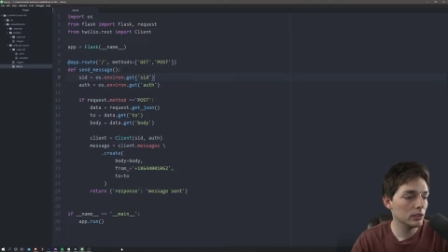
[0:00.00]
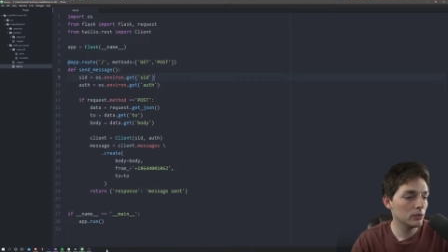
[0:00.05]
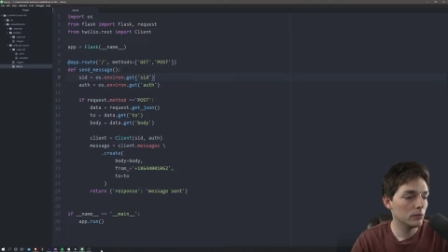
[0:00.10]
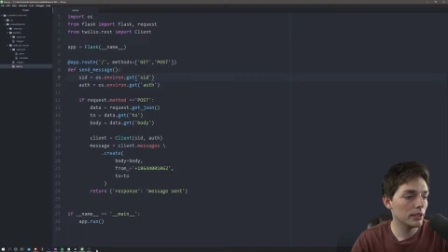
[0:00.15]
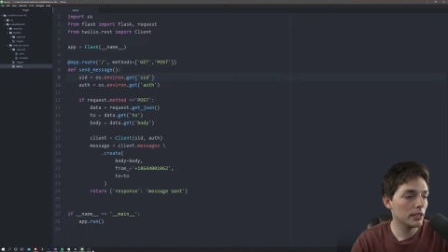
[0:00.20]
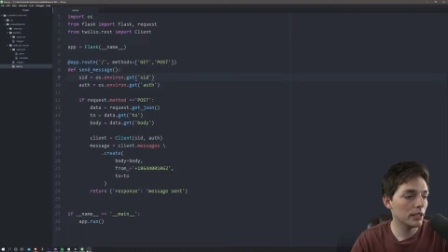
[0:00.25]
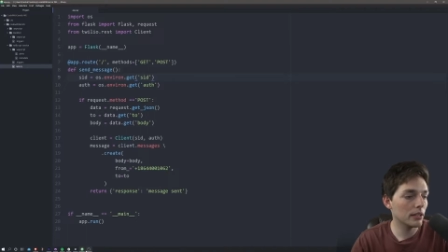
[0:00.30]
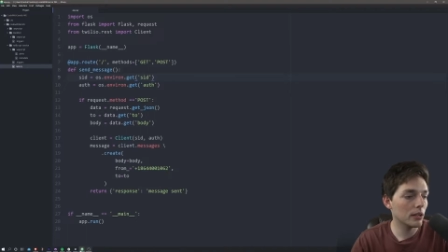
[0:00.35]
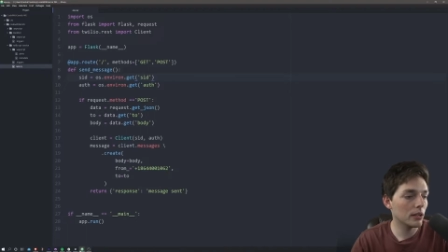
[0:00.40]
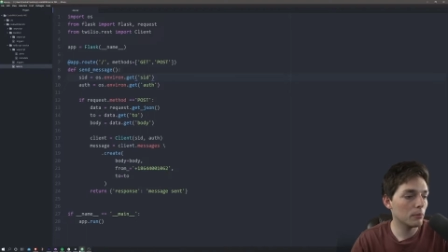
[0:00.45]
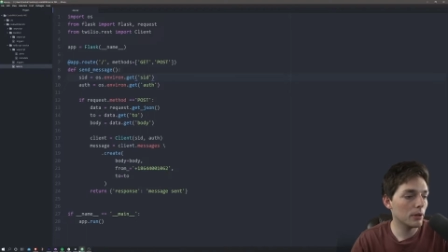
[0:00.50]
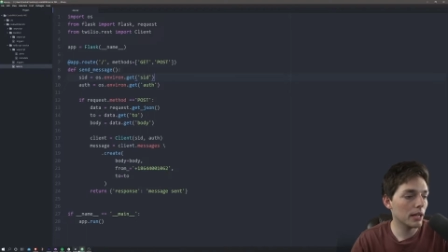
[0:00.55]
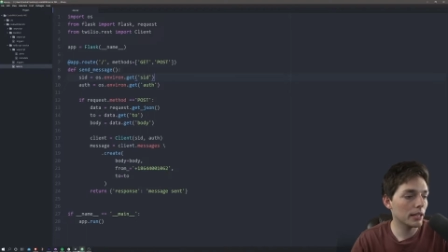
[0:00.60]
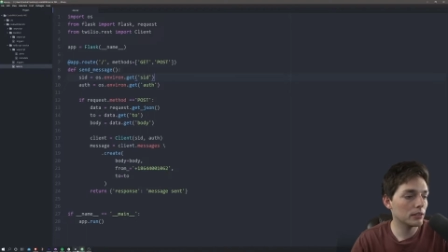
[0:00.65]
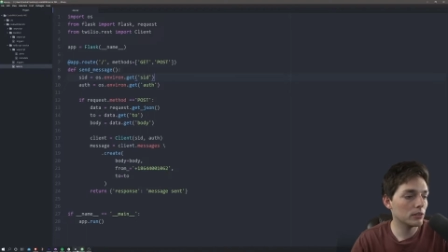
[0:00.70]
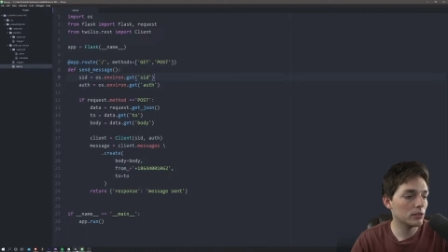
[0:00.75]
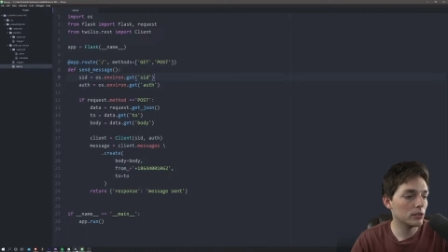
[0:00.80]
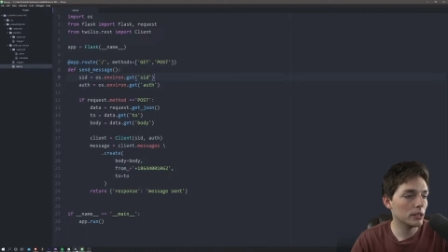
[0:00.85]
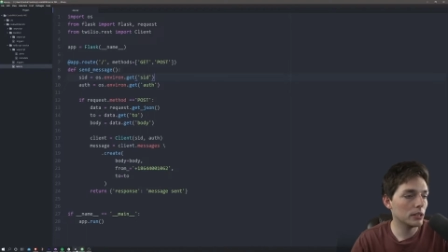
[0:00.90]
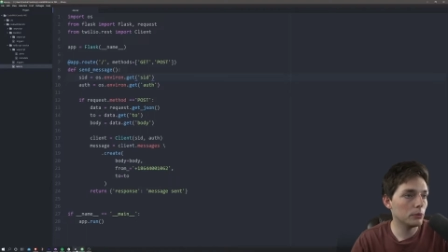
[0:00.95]
we can go back
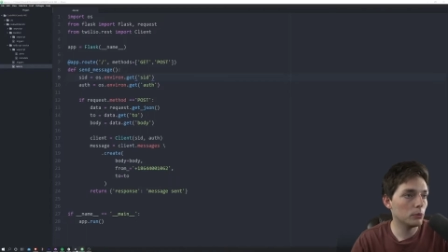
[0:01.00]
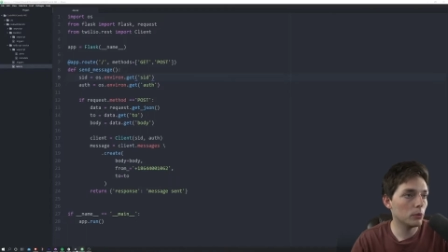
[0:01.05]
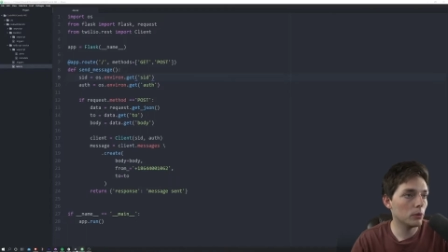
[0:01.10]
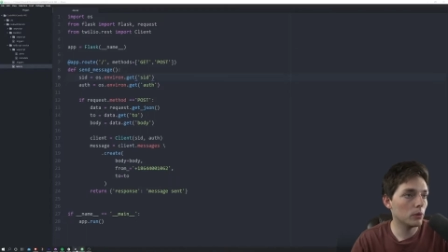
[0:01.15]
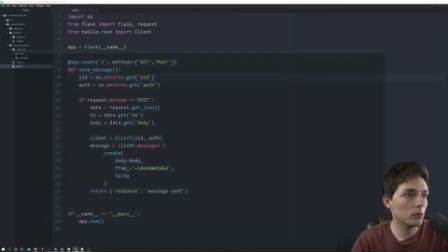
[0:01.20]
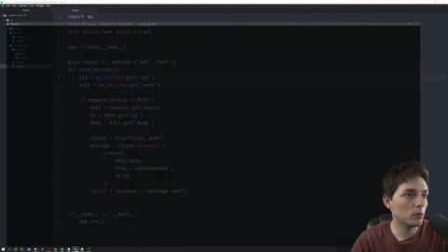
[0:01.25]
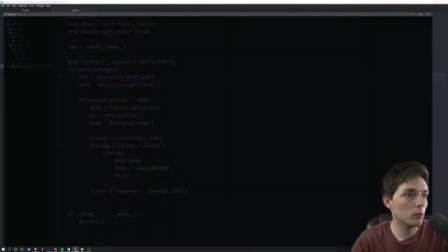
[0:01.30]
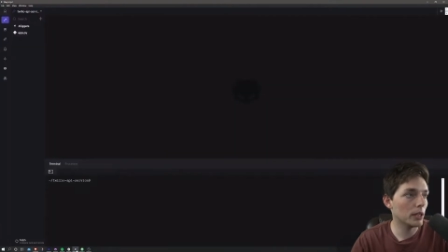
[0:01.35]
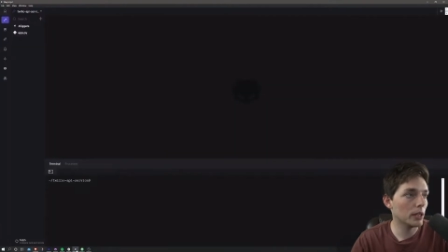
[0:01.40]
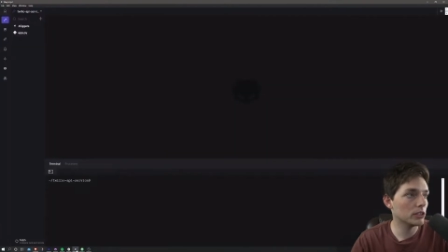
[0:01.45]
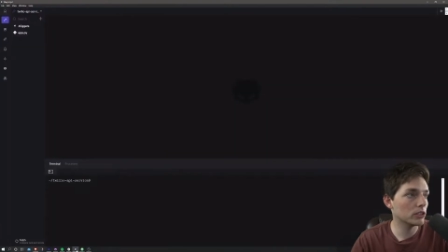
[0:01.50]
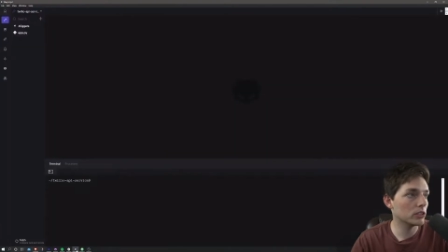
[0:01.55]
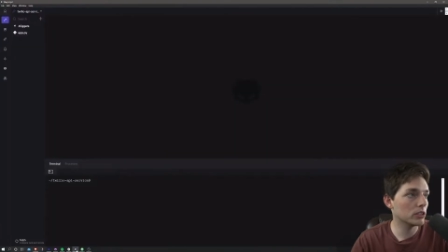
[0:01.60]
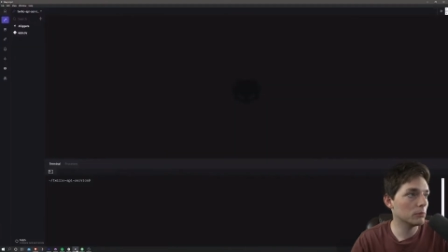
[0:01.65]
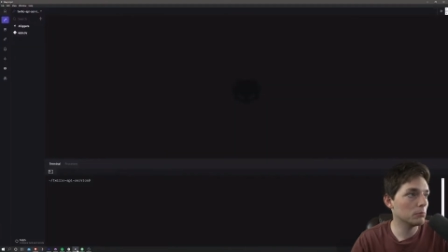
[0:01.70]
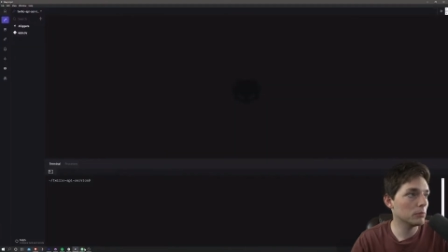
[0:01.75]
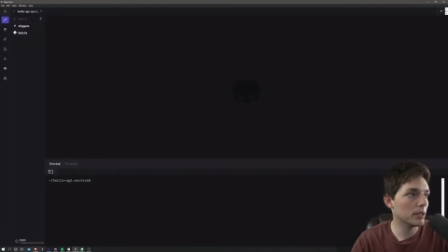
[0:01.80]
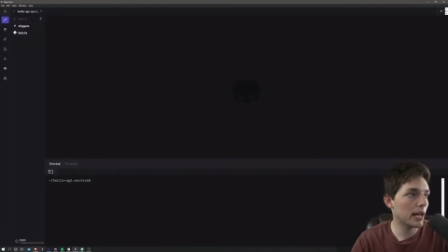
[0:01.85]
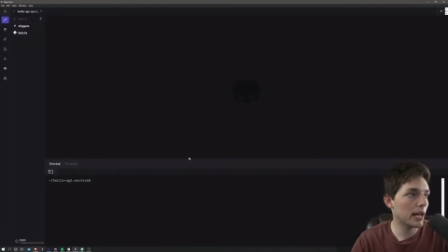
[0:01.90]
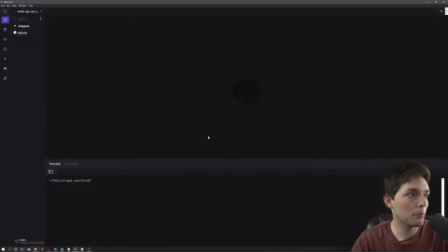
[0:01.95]
to the
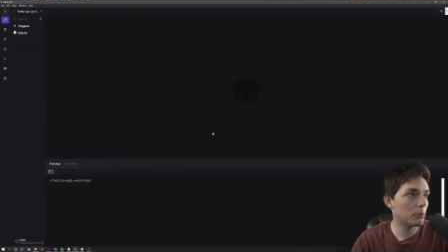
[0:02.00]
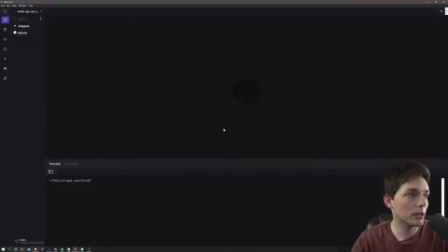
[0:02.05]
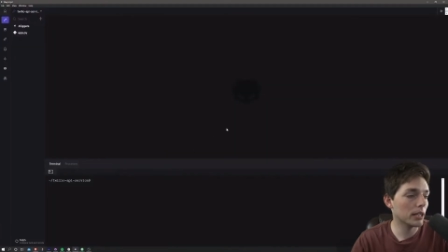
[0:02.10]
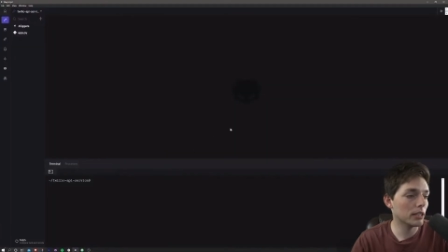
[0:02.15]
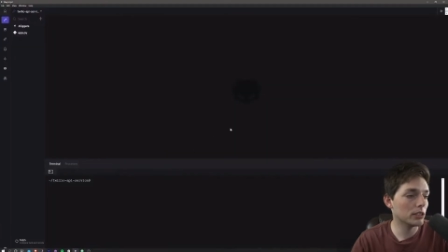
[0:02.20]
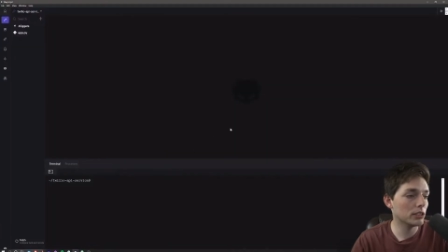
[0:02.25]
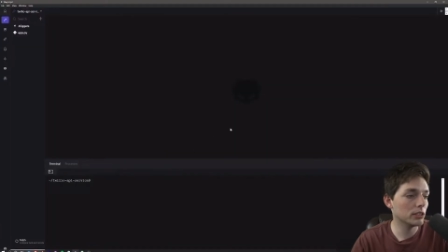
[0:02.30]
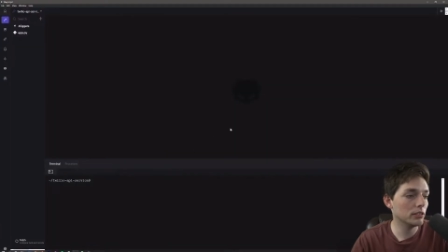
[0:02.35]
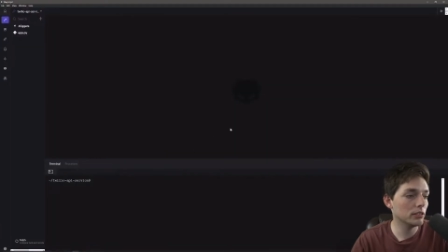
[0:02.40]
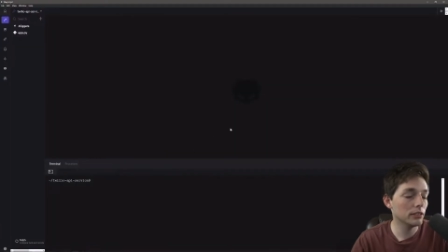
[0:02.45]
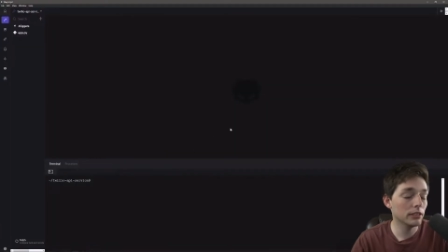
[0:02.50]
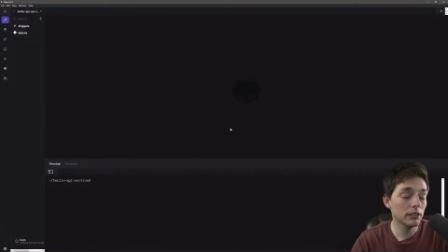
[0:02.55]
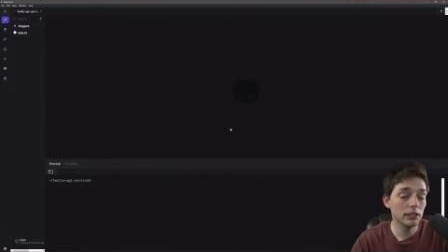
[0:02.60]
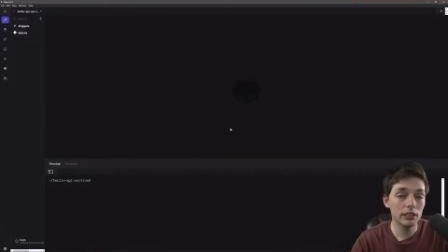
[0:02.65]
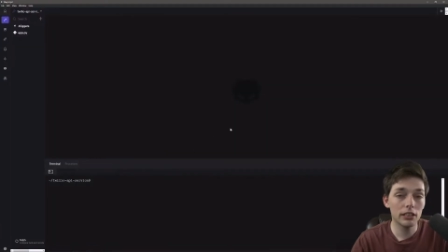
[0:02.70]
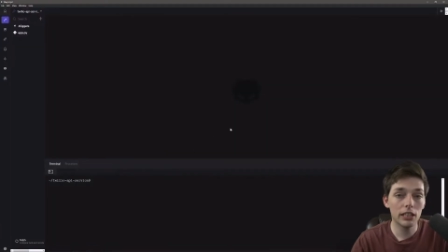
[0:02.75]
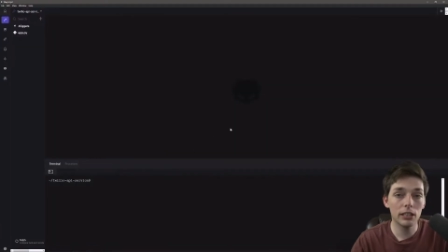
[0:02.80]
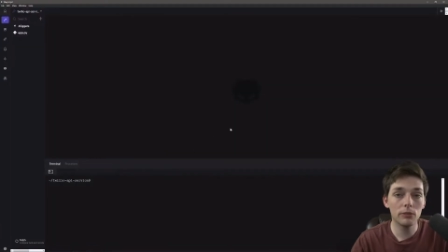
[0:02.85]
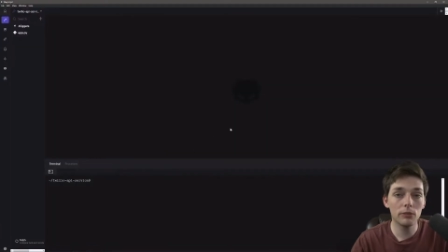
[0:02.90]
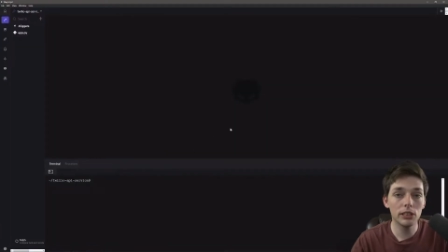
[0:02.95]
WayScript application
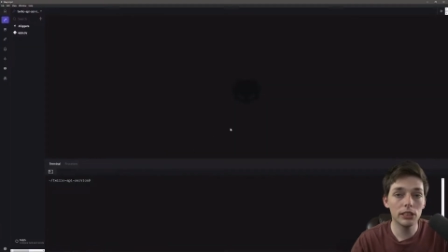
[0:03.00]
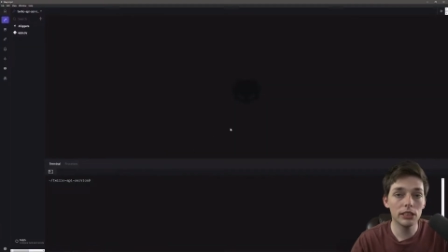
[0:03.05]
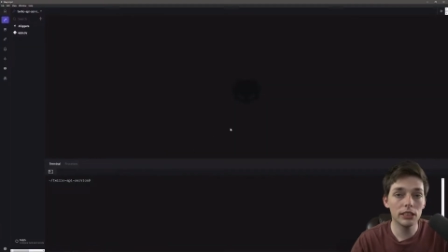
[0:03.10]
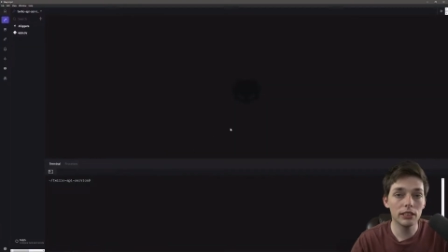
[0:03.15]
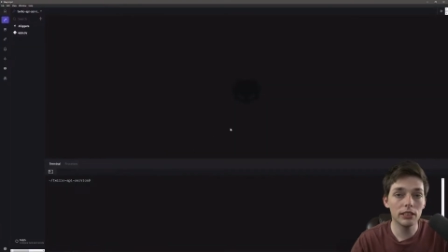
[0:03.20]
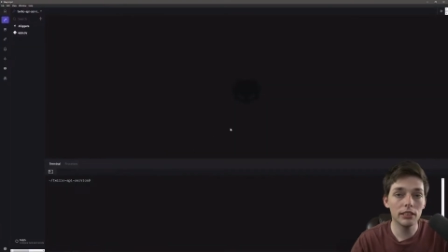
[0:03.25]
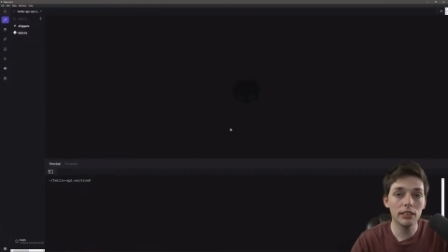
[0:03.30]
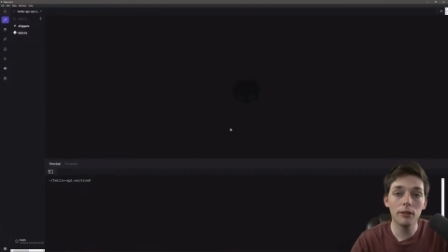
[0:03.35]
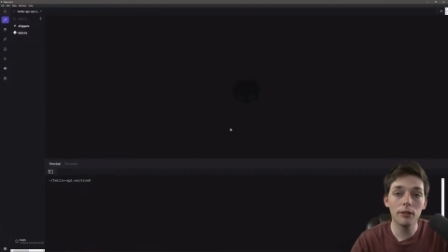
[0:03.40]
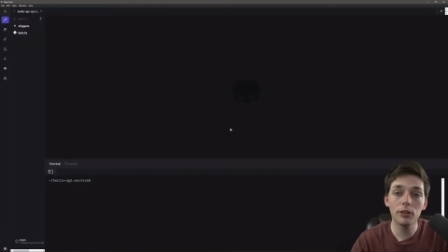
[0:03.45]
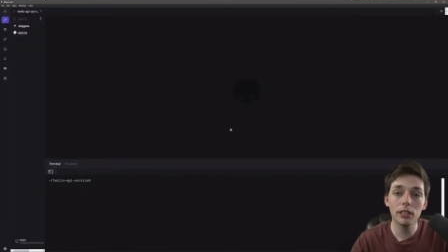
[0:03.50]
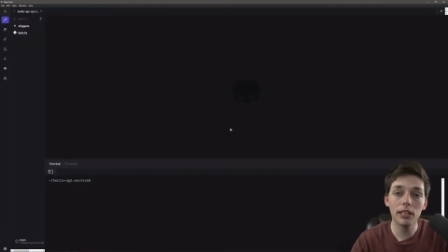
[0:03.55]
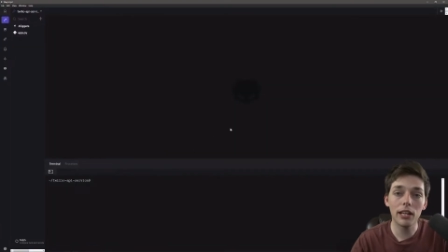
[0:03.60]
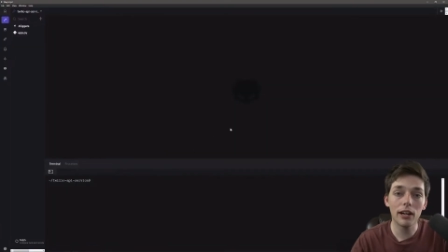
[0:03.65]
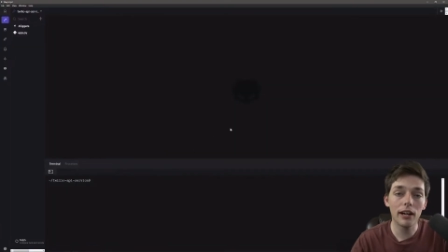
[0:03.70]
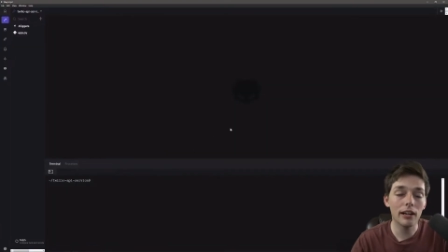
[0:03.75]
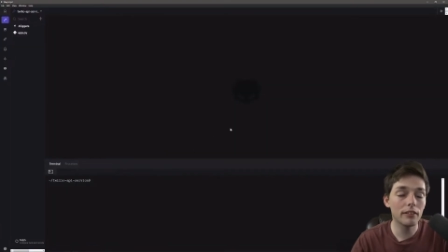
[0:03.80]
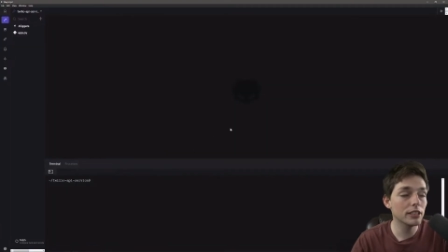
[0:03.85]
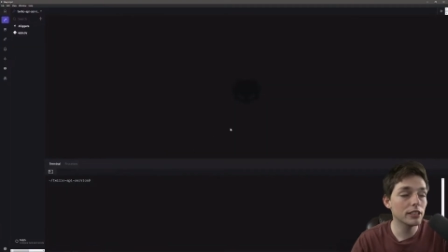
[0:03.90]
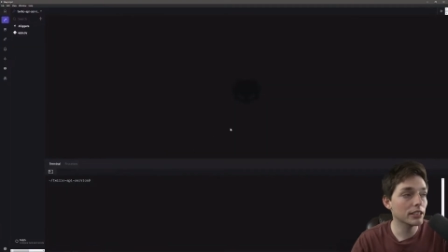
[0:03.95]
and we see that we
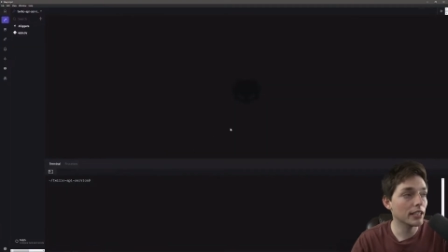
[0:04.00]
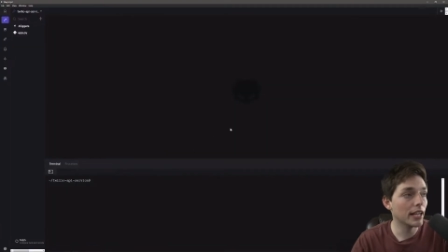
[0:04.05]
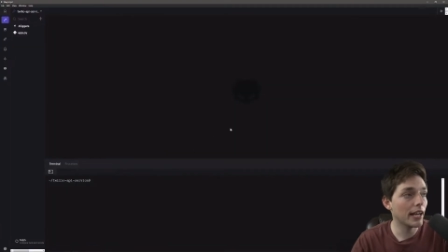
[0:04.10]
now have this